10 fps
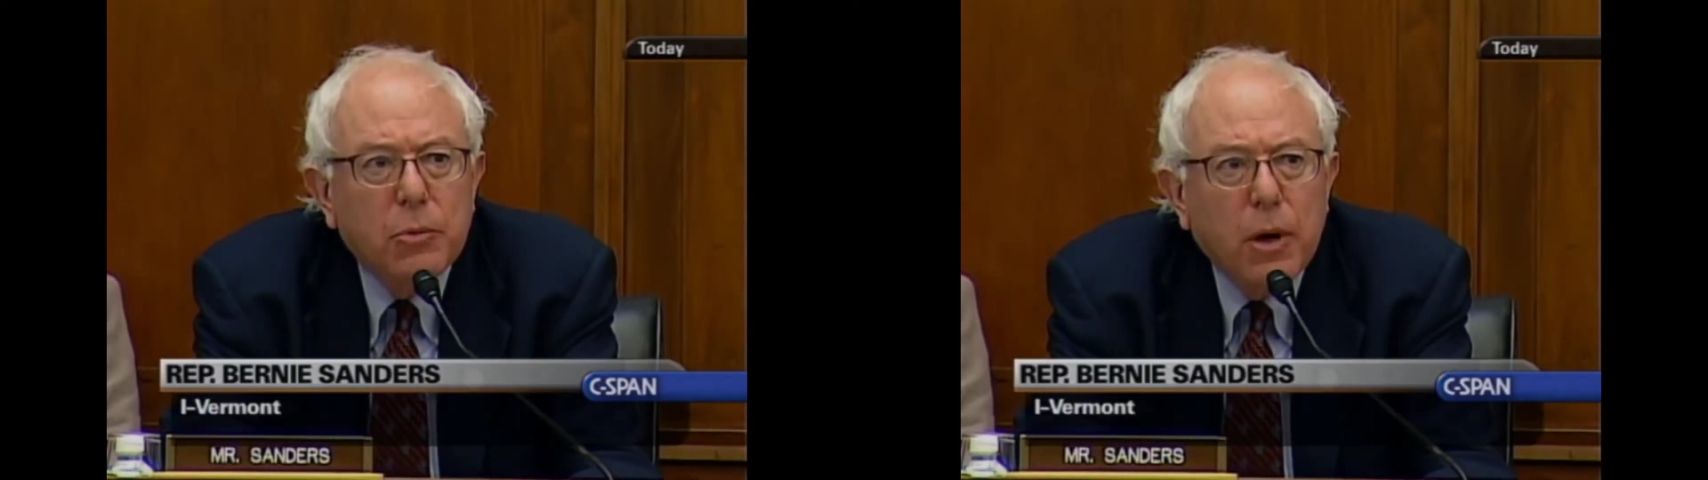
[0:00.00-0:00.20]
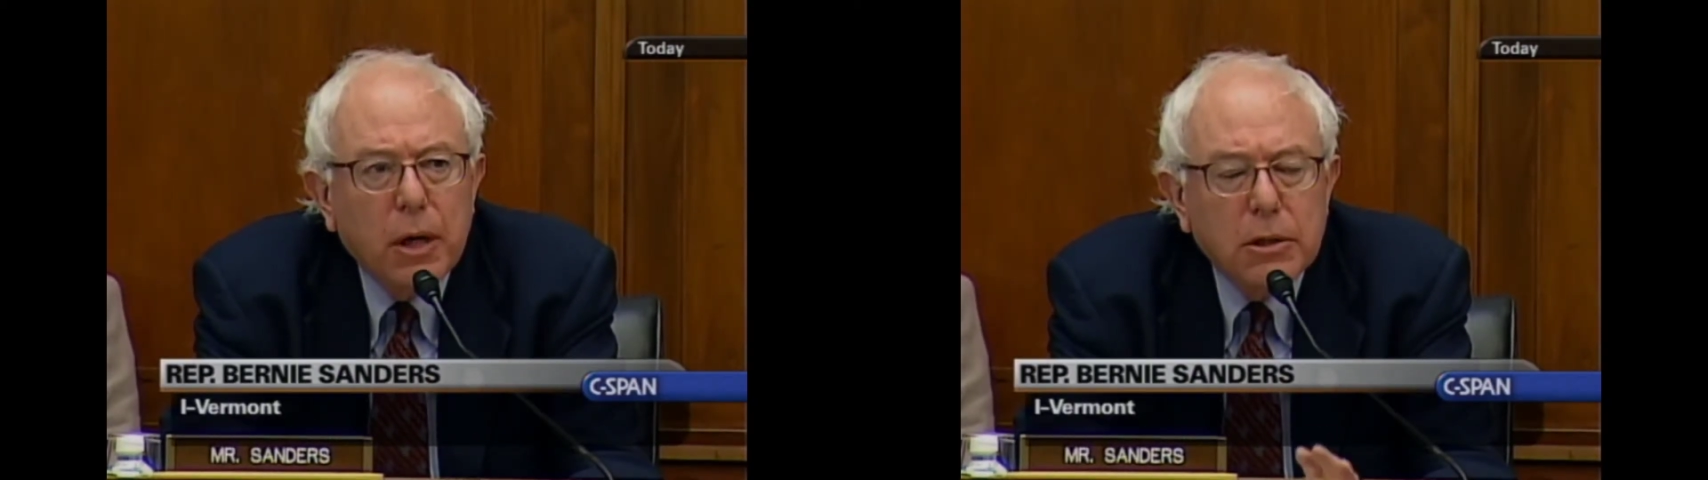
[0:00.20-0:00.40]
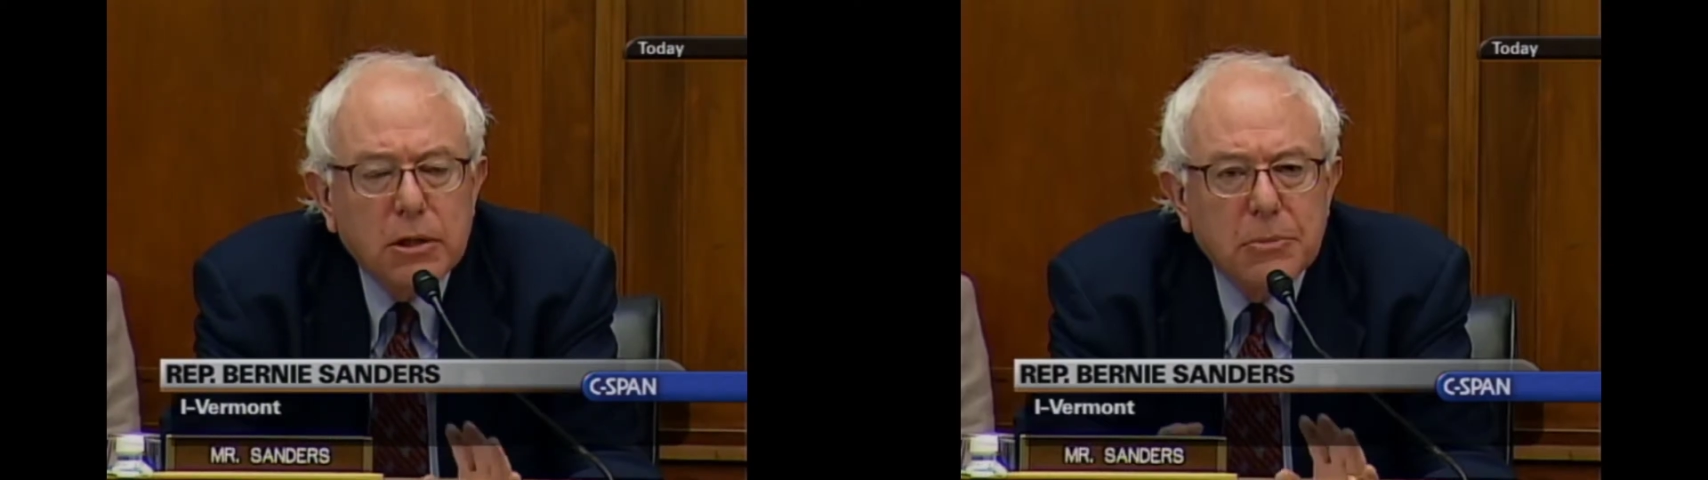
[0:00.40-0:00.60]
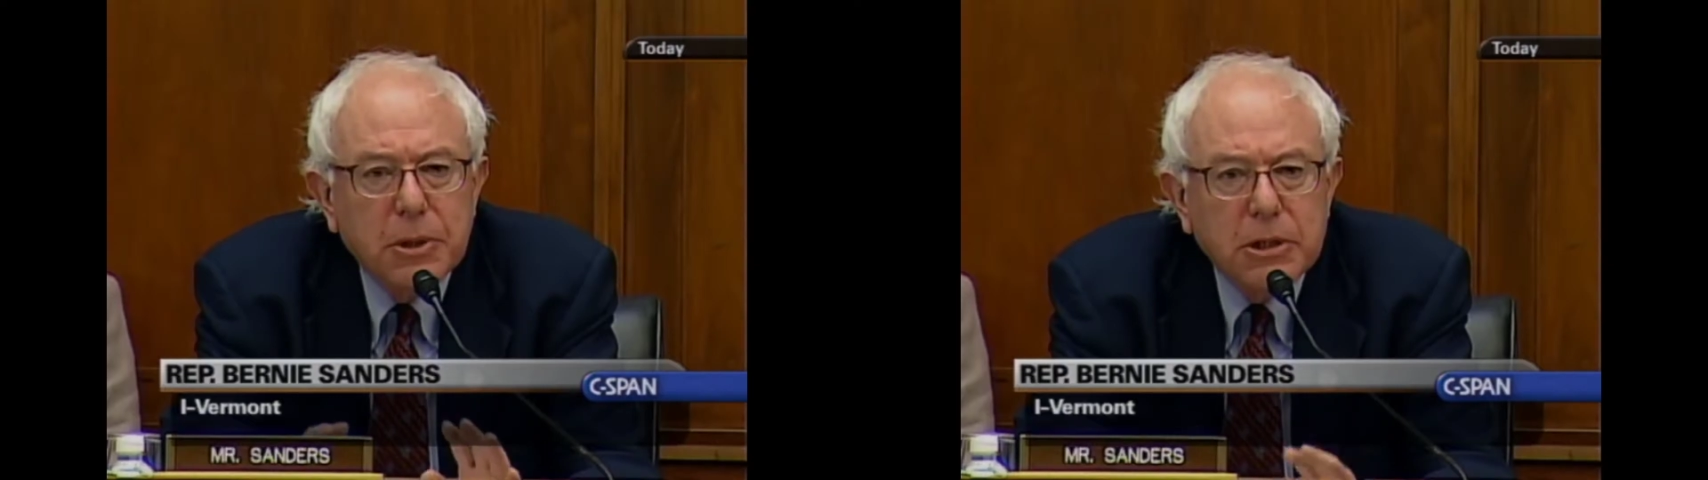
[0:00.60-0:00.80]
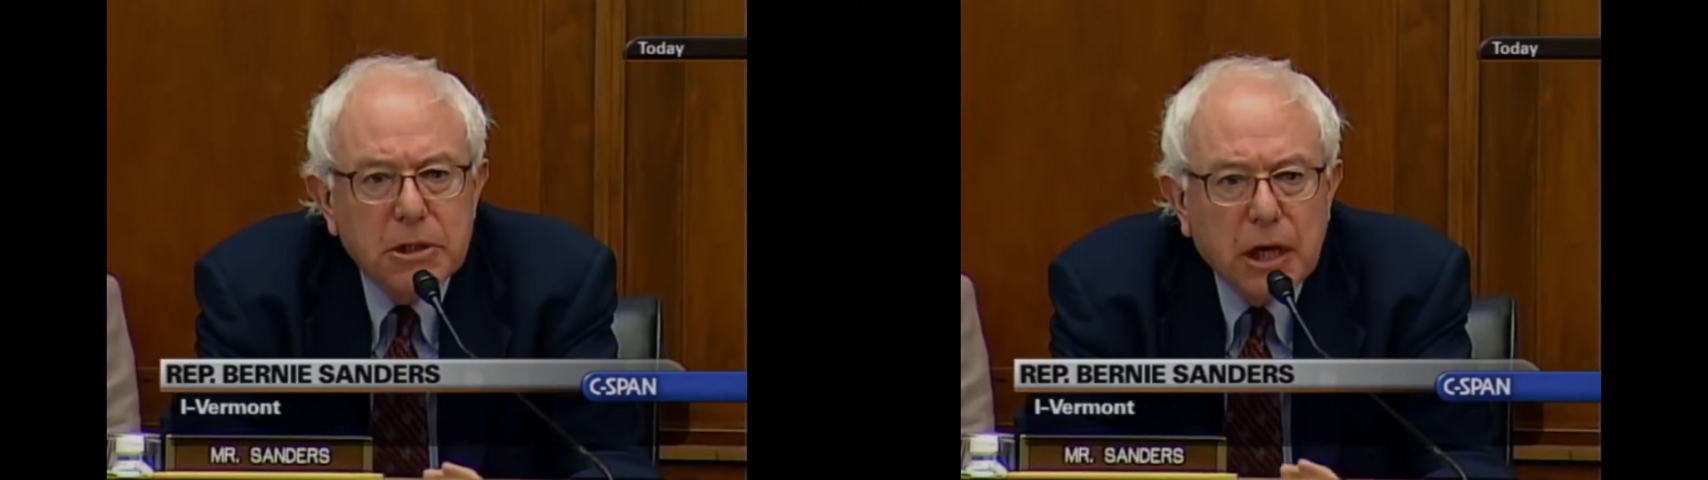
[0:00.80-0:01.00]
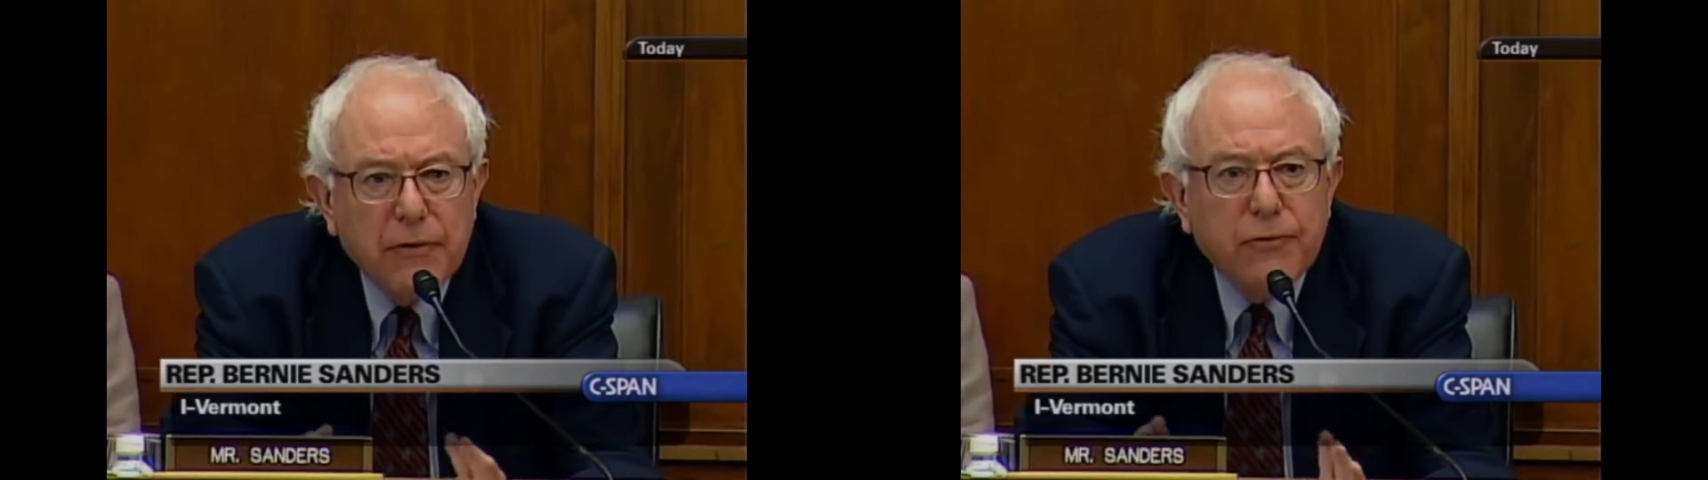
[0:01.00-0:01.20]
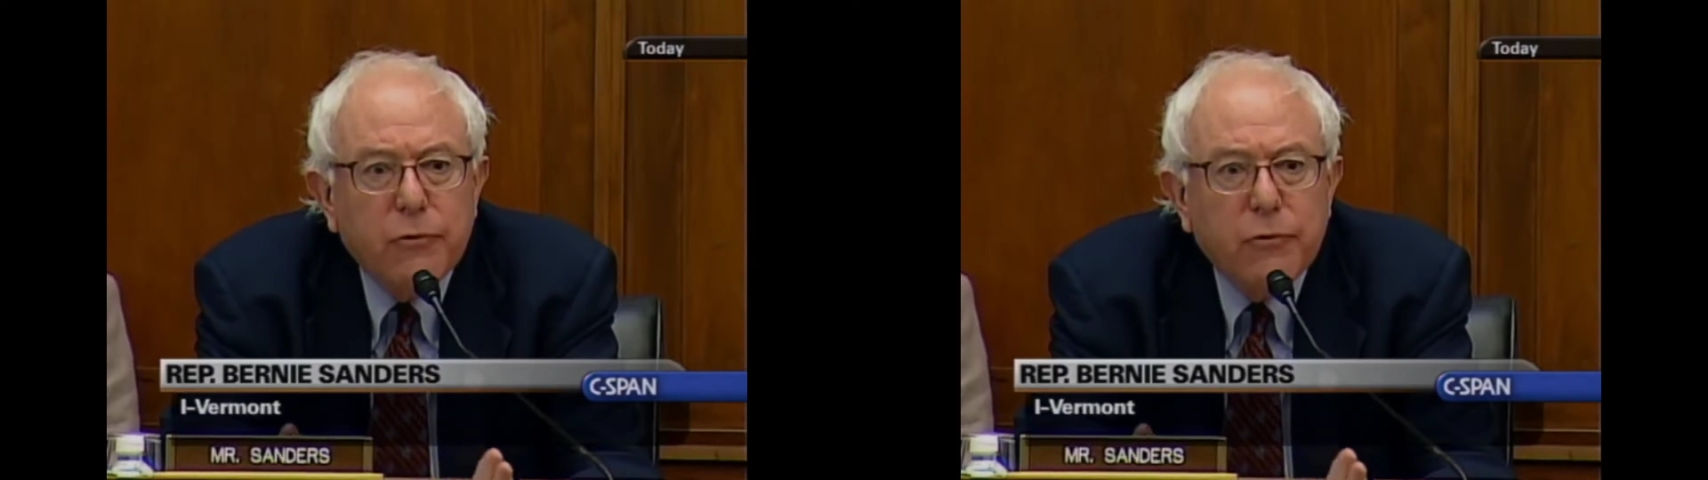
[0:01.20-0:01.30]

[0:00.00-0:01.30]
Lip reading: want us to be safe